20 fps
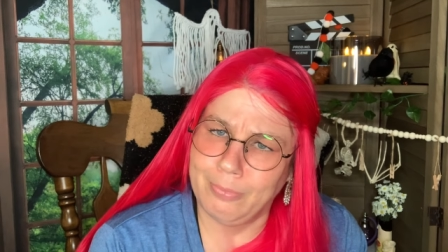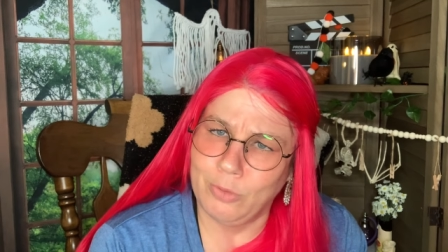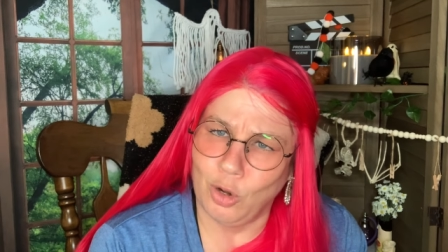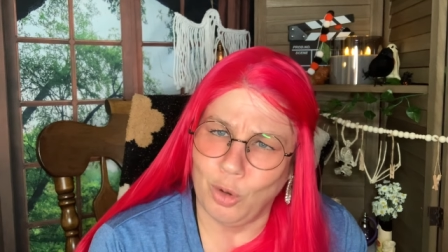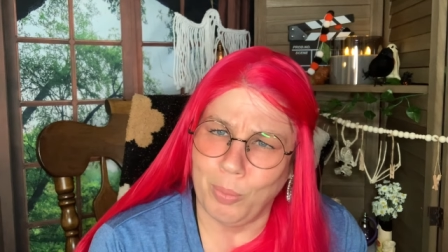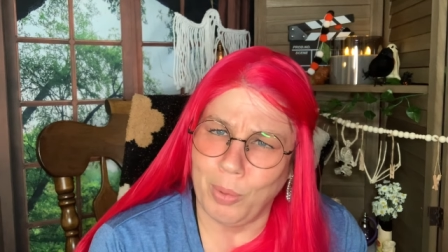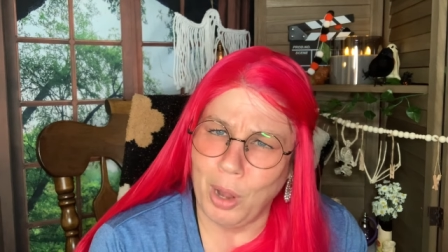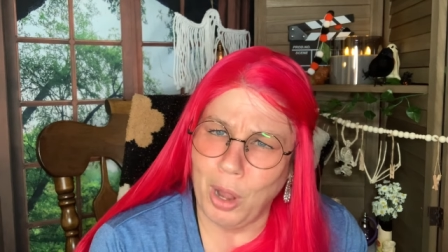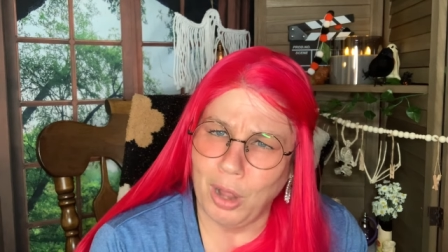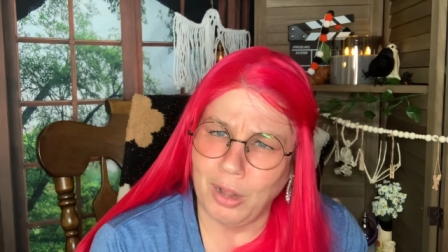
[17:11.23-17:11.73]

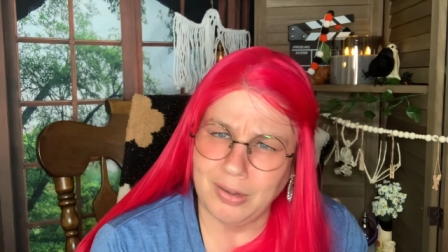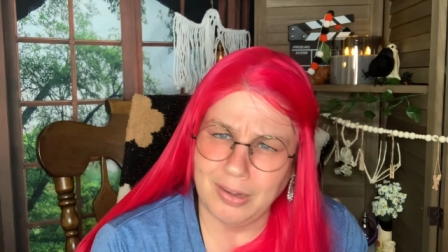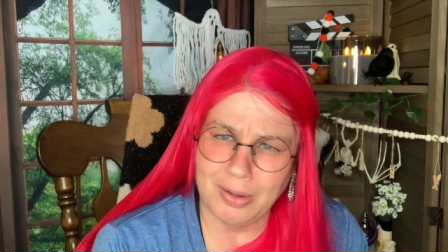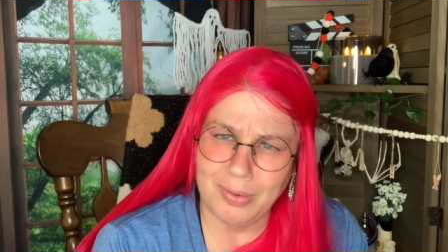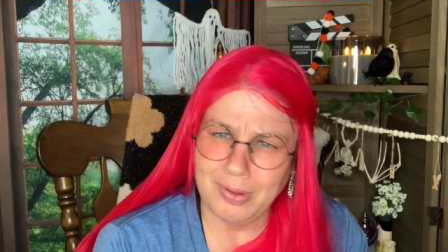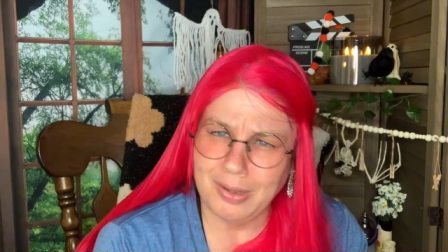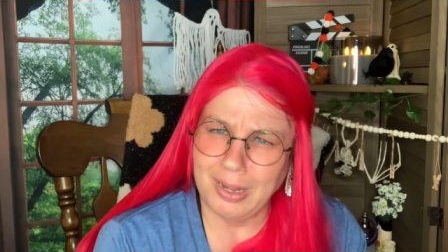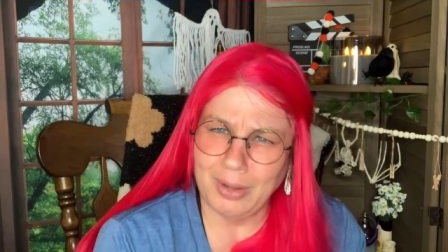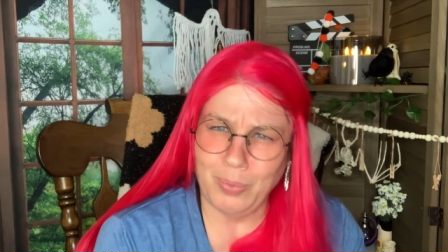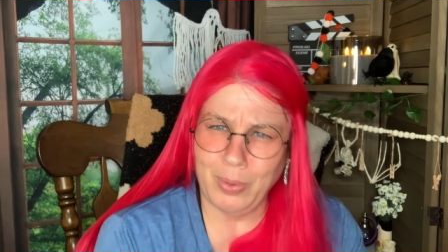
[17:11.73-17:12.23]
or box. I
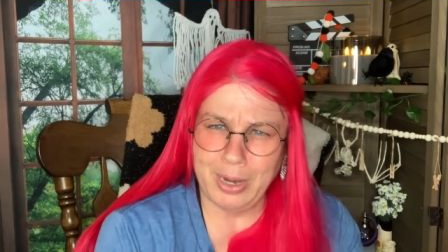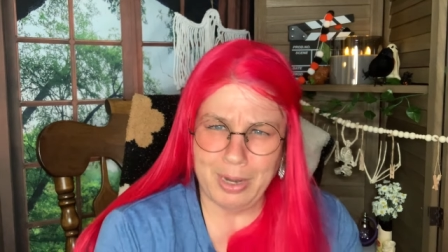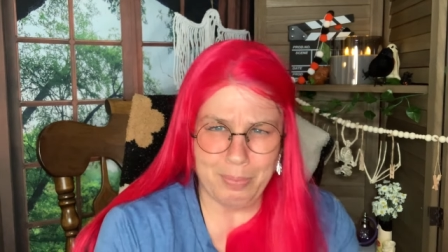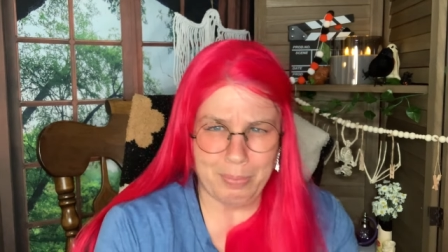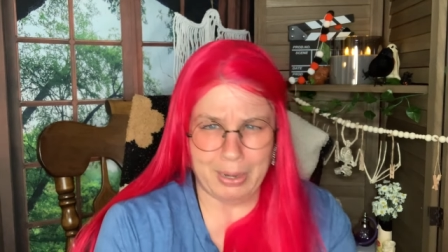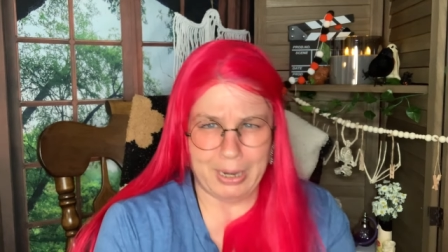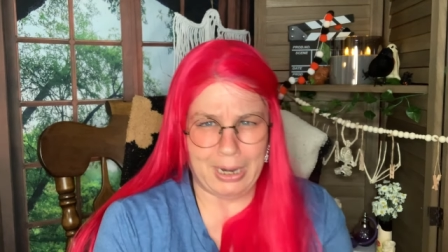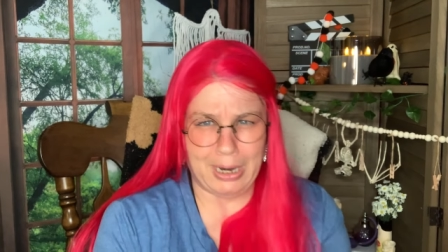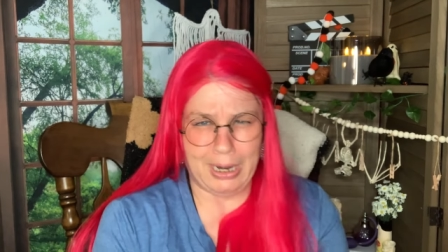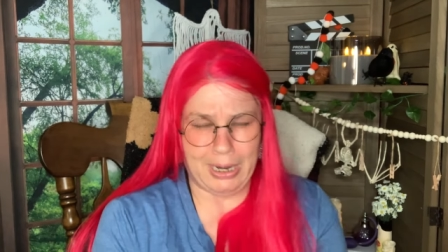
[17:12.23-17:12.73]
was like, wait a
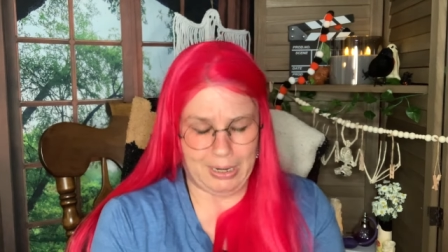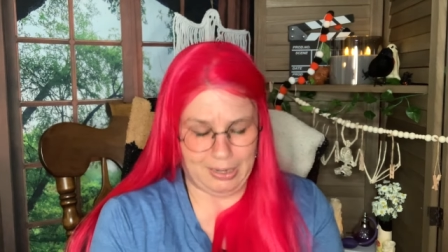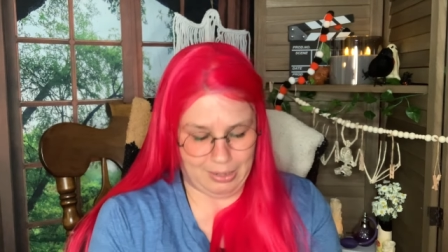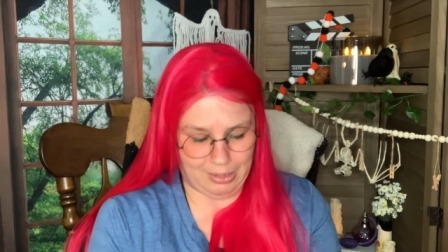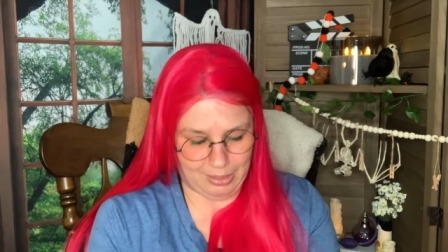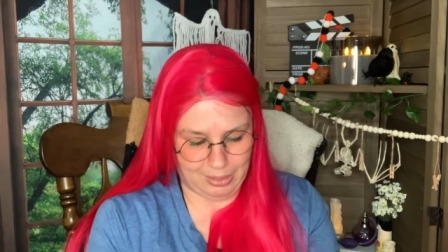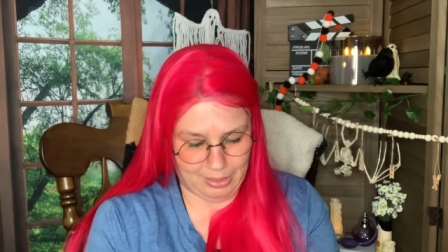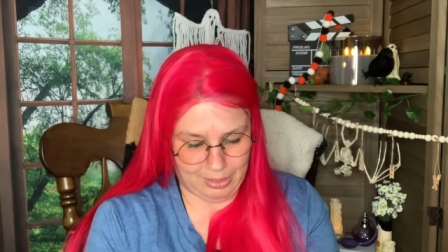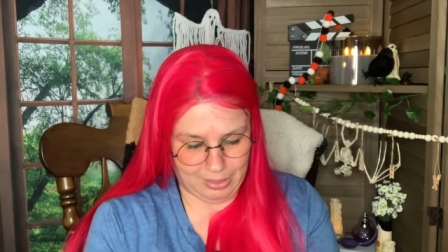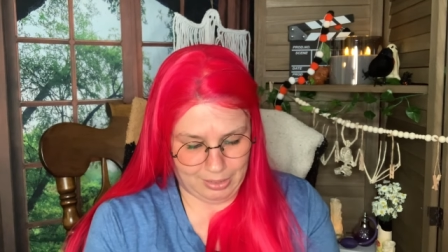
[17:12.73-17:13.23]
minute.
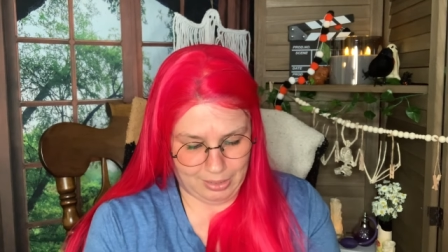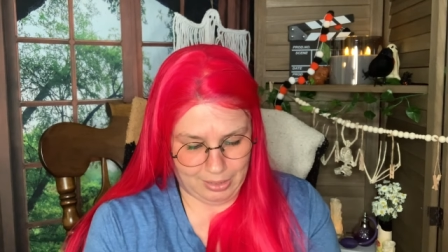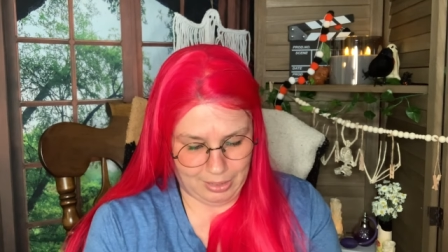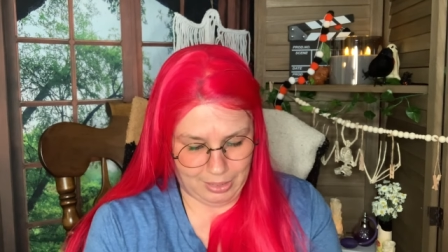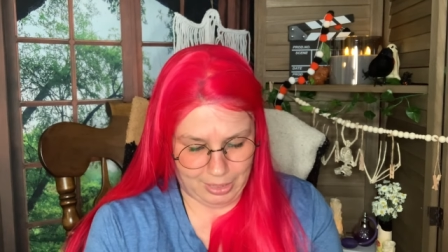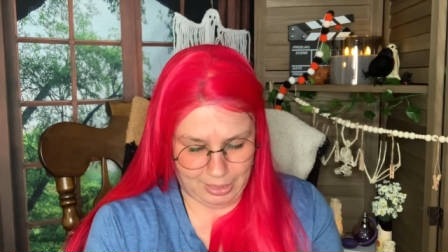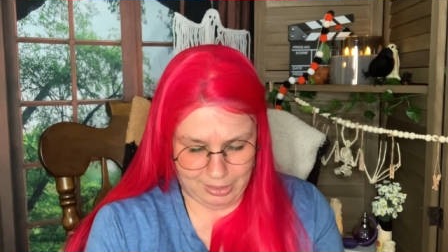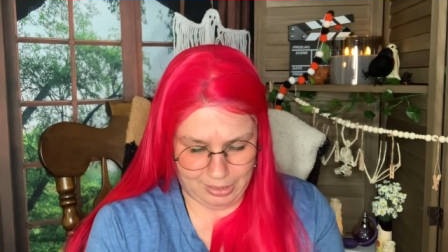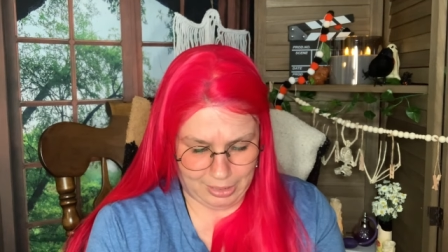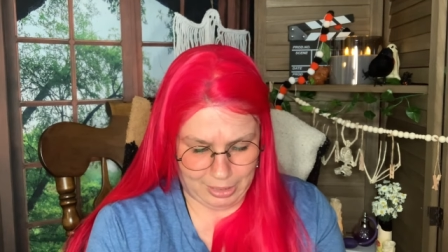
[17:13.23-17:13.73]

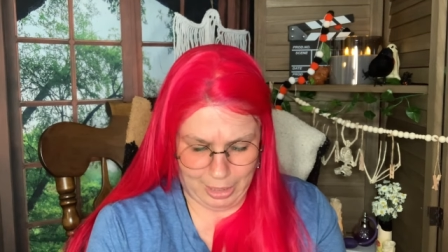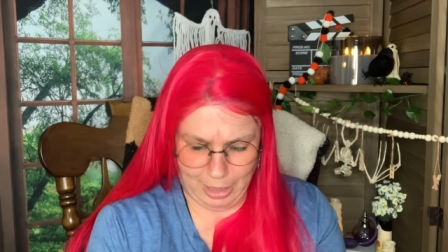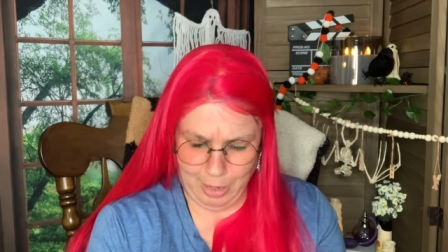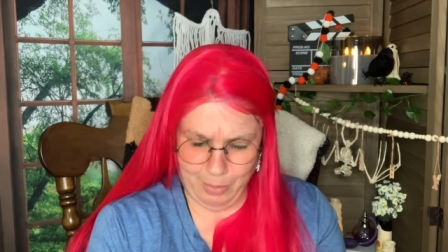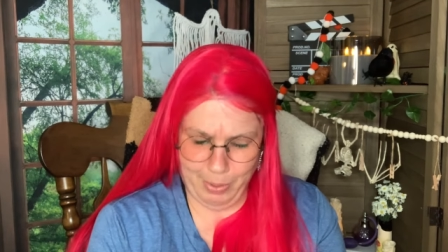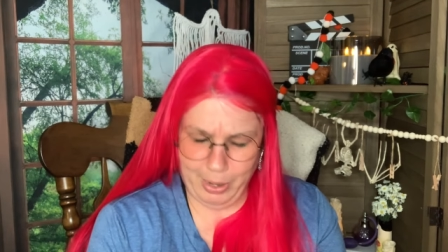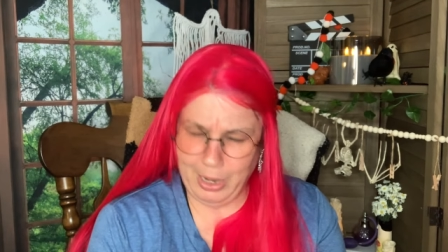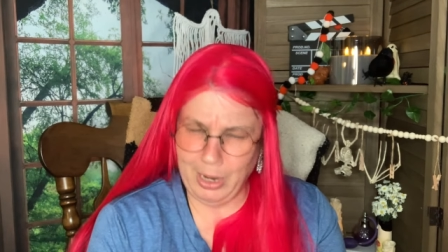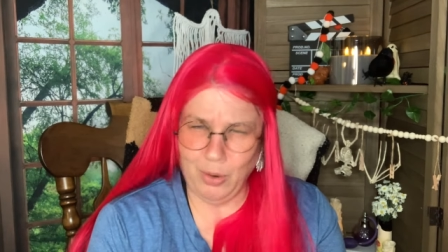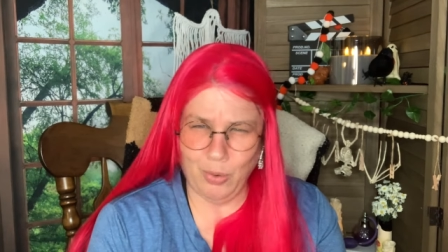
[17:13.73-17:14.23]
Did
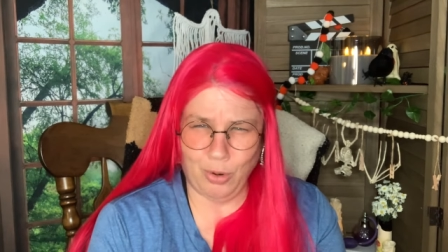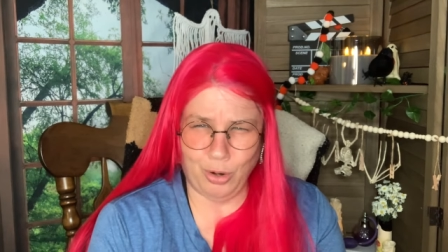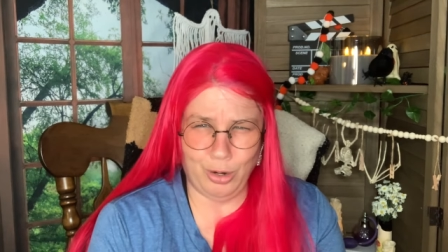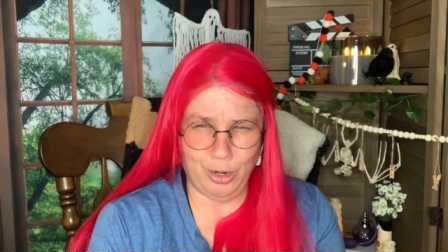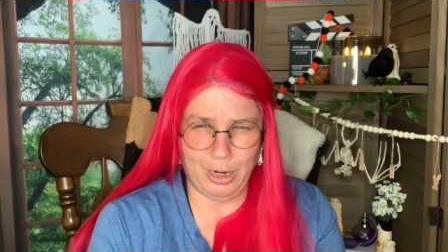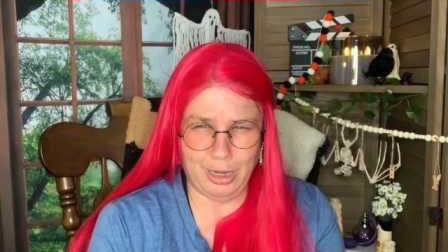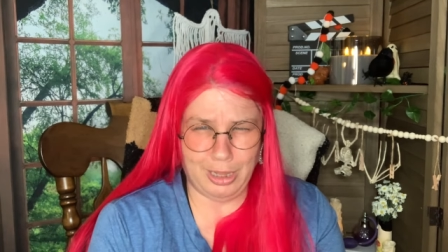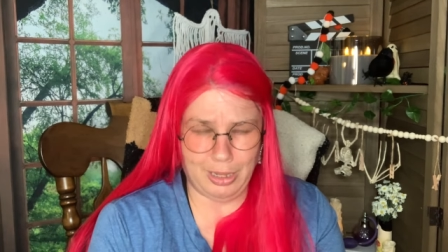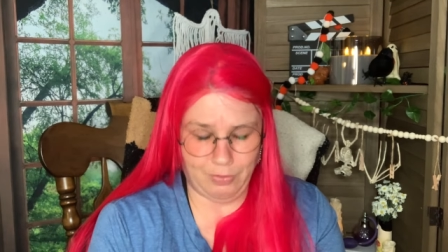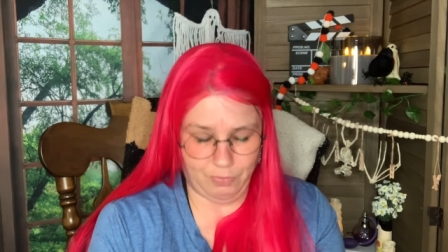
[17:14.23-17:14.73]
anybody order
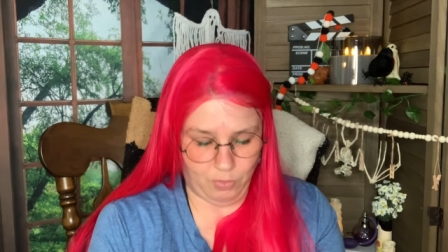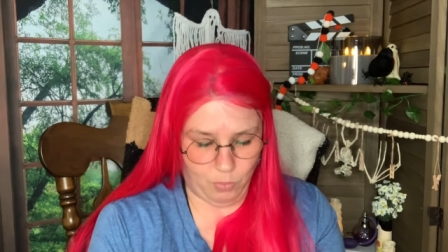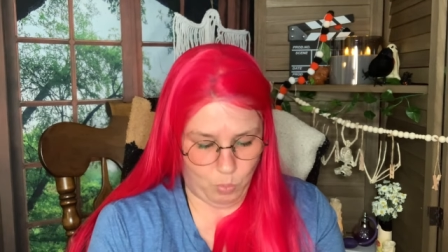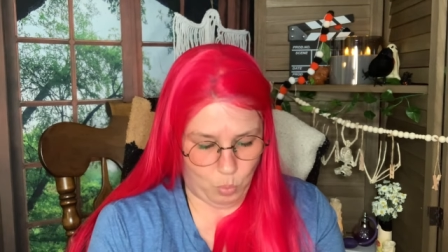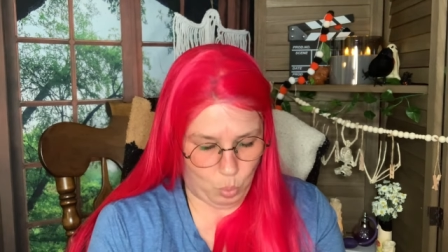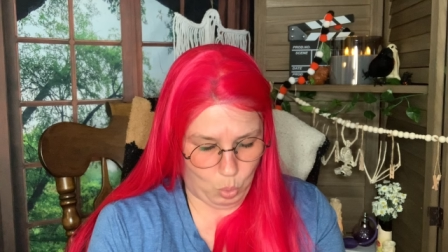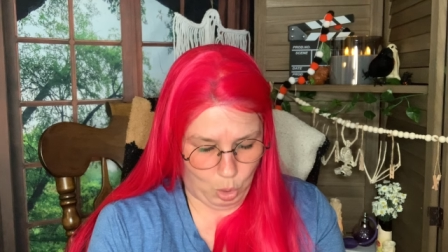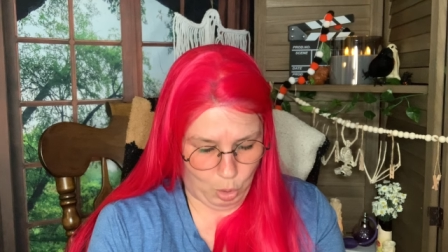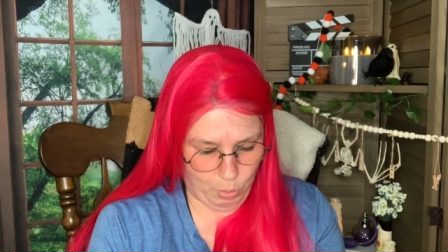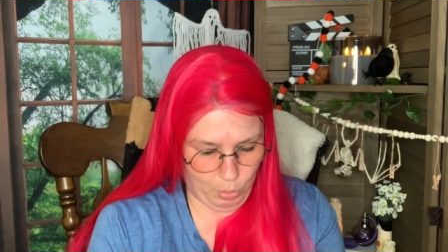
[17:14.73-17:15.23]
anything
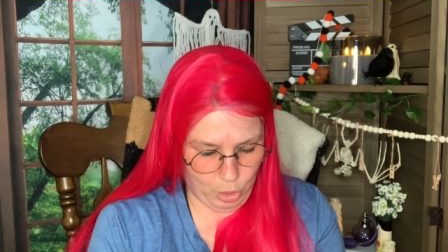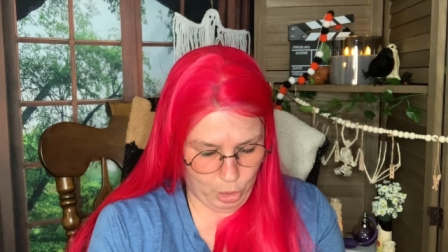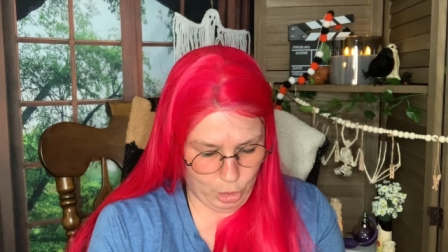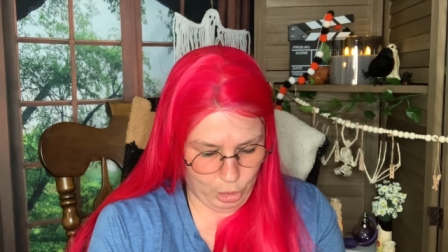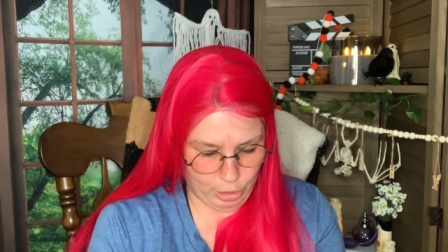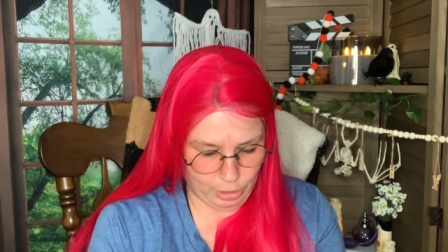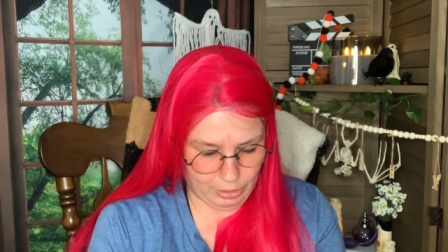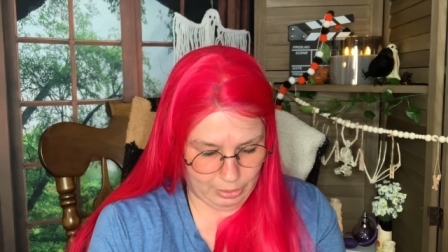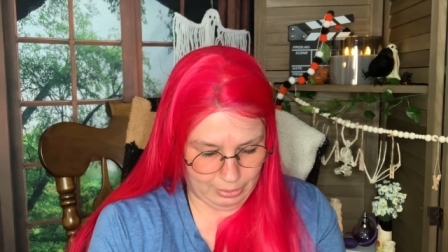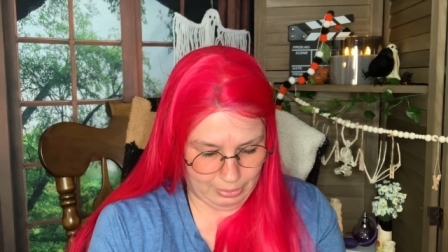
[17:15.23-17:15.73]
from
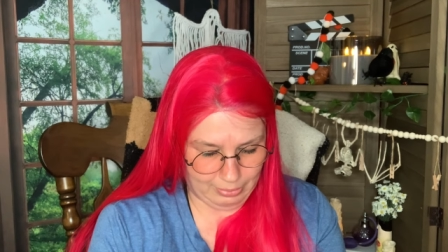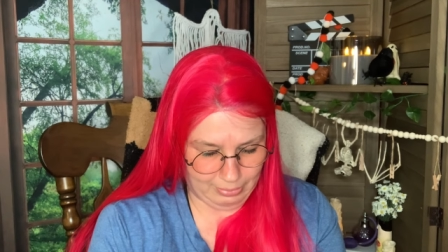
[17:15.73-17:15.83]
Walmart?